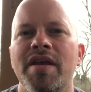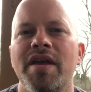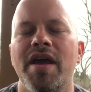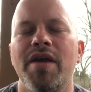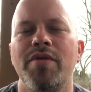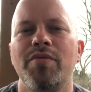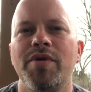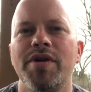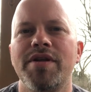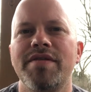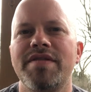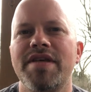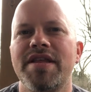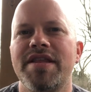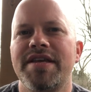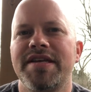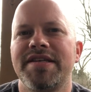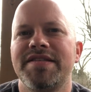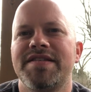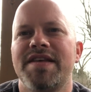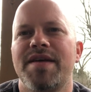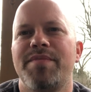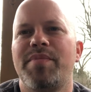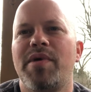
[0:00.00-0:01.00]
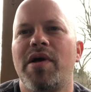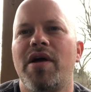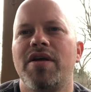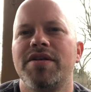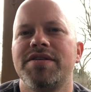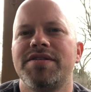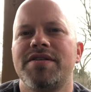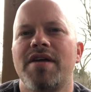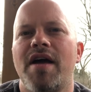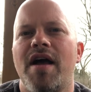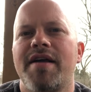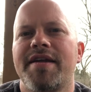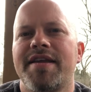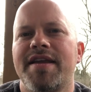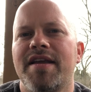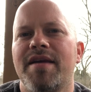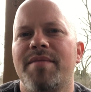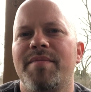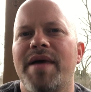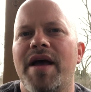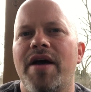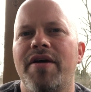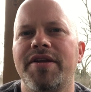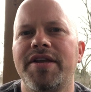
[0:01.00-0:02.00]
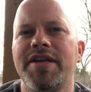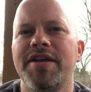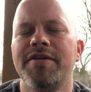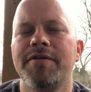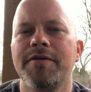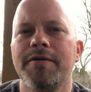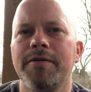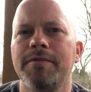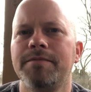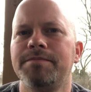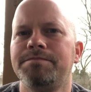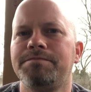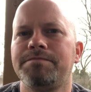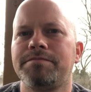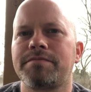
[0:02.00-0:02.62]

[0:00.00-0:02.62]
And one of the things that Paul's talking about here